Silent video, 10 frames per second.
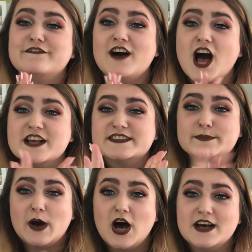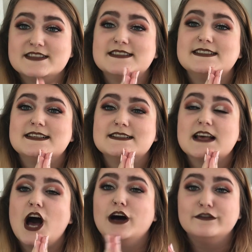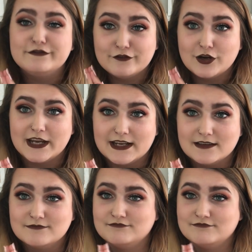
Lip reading: Fast passes are free.